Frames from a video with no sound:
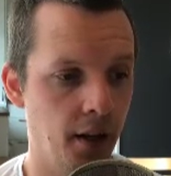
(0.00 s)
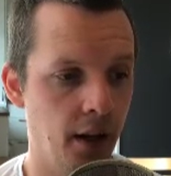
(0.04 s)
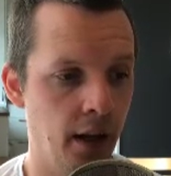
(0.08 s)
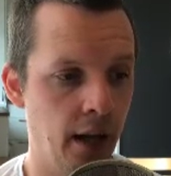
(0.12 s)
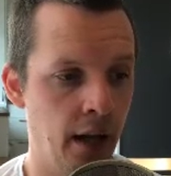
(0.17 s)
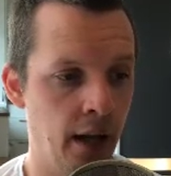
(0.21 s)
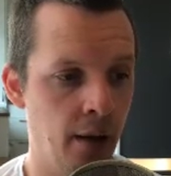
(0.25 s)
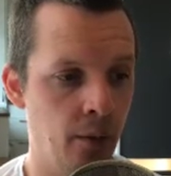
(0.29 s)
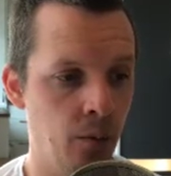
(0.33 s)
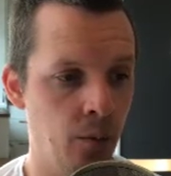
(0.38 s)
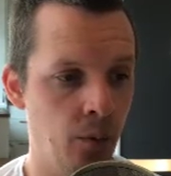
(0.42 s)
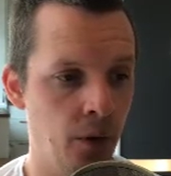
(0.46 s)

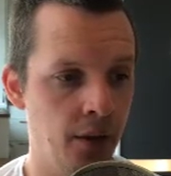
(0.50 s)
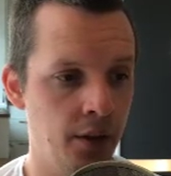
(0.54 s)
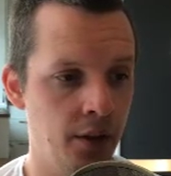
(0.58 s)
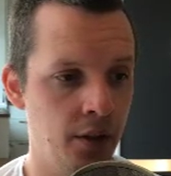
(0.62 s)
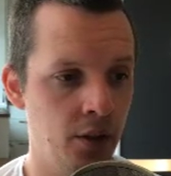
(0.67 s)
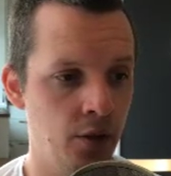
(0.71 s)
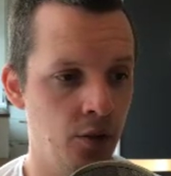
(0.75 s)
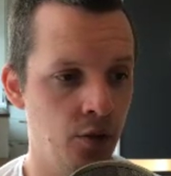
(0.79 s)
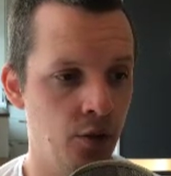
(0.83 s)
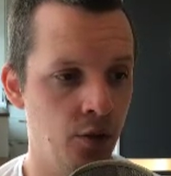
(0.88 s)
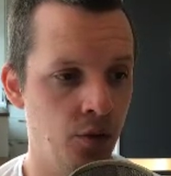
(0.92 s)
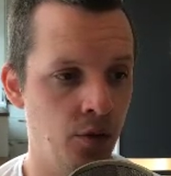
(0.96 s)
And when
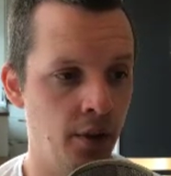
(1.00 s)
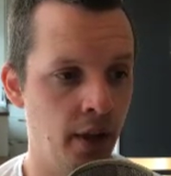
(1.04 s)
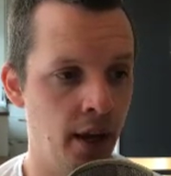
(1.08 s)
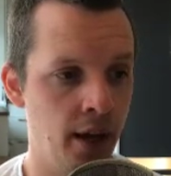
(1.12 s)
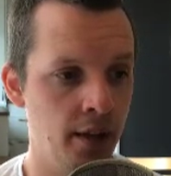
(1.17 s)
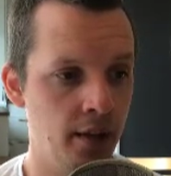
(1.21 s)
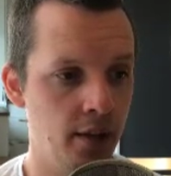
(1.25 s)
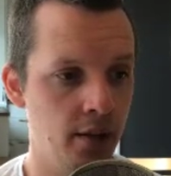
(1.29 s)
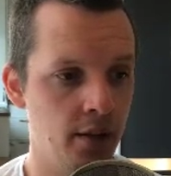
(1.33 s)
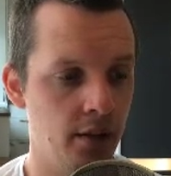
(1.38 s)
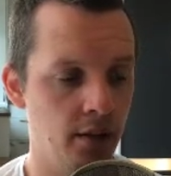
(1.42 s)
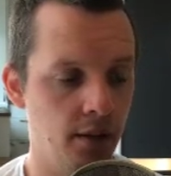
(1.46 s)
you do
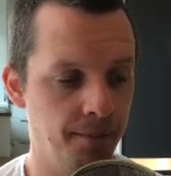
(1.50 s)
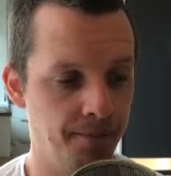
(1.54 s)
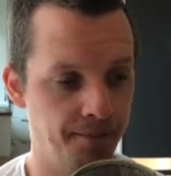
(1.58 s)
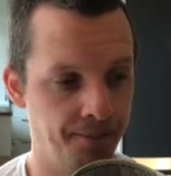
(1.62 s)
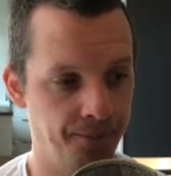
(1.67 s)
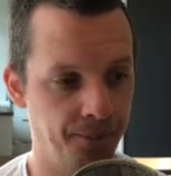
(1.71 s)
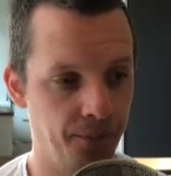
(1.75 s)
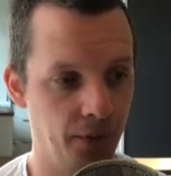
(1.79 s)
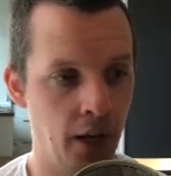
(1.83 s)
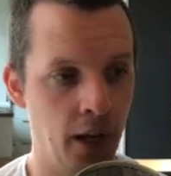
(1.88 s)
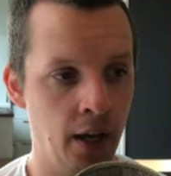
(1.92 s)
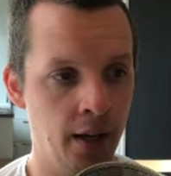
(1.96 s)
that,
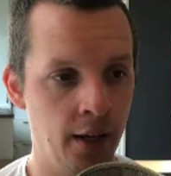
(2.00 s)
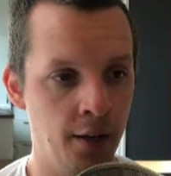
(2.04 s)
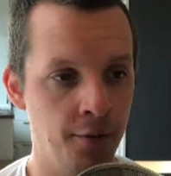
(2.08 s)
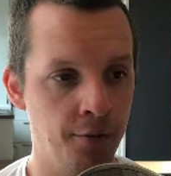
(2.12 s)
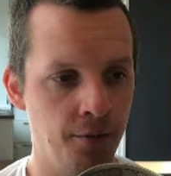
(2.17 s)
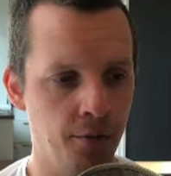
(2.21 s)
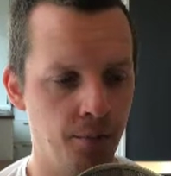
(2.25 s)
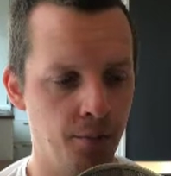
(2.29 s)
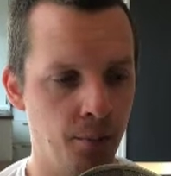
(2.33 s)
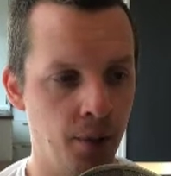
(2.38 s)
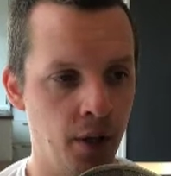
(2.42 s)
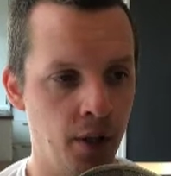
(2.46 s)

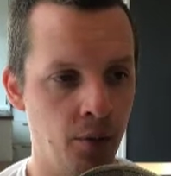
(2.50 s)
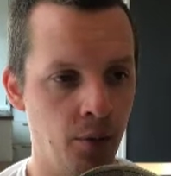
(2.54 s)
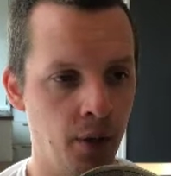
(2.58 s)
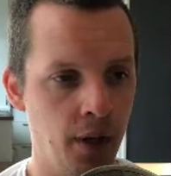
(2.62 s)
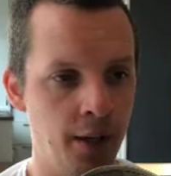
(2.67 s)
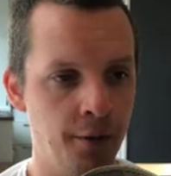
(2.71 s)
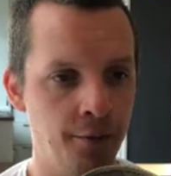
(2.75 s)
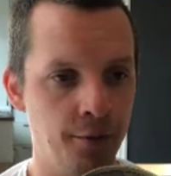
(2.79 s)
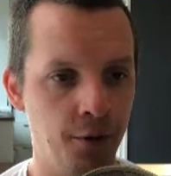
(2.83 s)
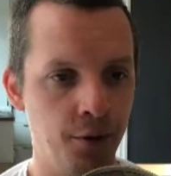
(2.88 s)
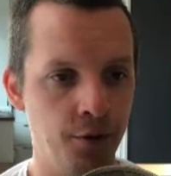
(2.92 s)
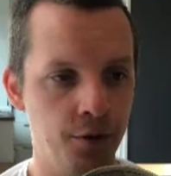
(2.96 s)
by the
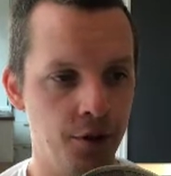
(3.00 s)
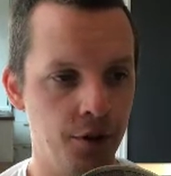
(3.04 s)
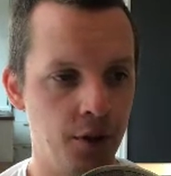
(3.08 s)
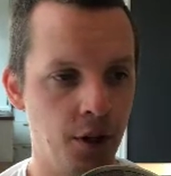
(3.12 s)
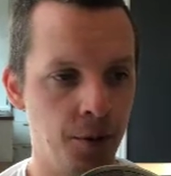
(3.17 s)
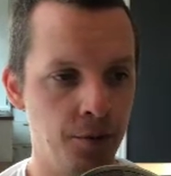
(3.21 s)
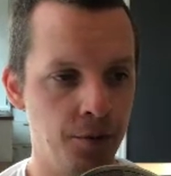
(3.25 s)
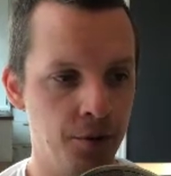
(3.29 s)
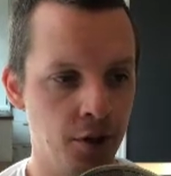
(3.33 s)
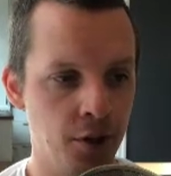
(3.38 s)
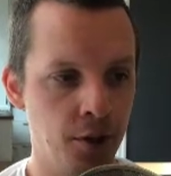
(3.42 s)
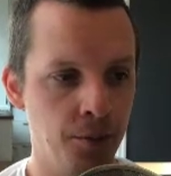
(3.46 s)
way, if you use
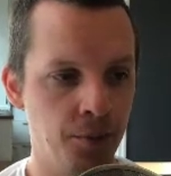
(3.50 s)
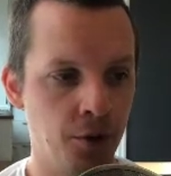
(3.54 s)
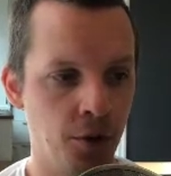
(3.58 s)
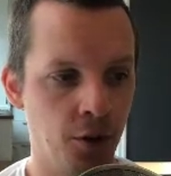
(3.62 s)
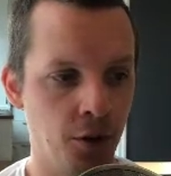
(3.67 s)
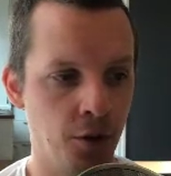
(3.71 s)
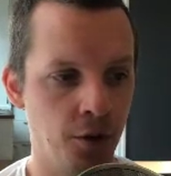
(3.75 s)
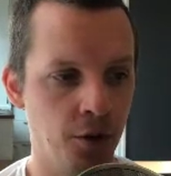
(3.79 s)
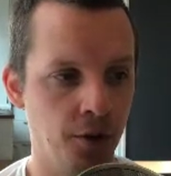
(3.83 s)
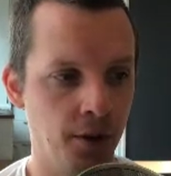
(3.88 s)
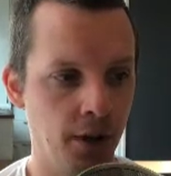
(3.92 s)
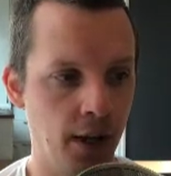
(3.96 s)
TypeScript, you
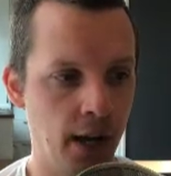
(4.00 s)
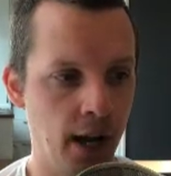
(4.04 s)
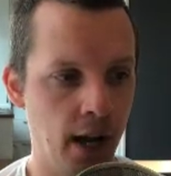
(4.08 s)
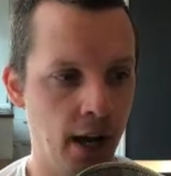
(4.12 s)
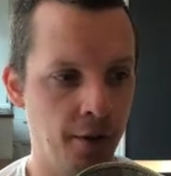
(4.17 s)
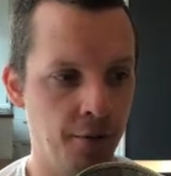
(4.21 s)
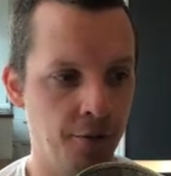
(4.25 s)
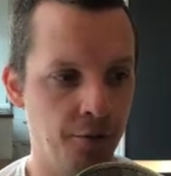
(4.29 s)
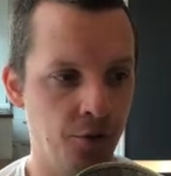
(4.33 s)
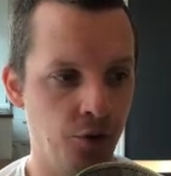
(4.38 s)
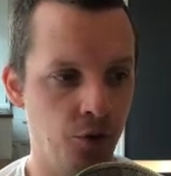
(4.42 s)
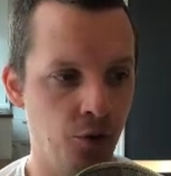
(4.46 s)
currently
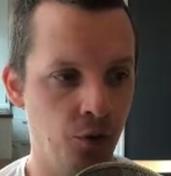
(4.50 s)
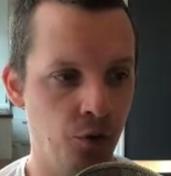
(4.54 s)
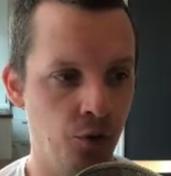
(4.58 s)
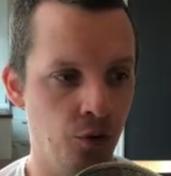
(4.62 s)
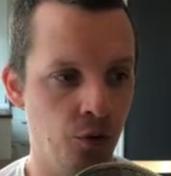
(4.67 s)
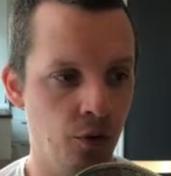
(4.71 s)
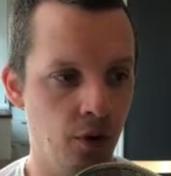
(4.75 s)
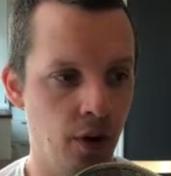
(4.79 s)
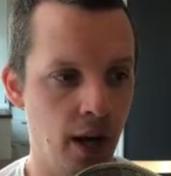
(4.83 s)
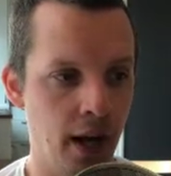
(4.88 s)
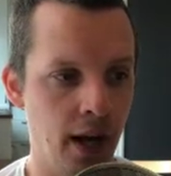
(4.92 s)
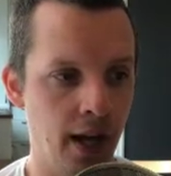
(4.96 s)
have
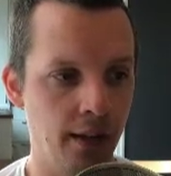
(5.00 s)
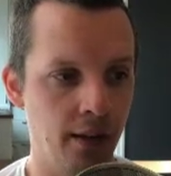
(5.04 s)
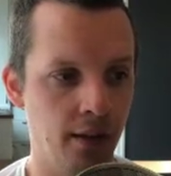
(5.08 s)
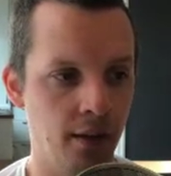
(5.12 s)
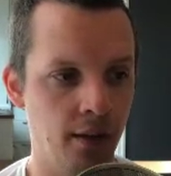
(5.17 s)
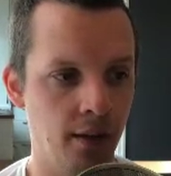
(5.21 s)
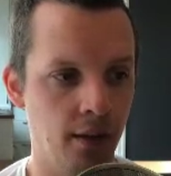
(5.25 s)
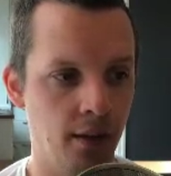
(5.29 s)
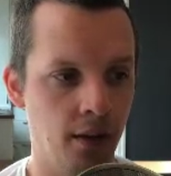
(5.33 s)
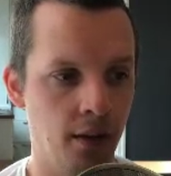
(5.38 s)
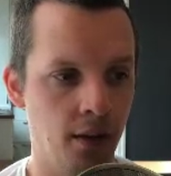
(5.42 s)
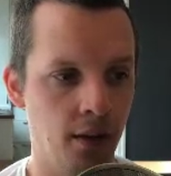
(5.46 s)
to add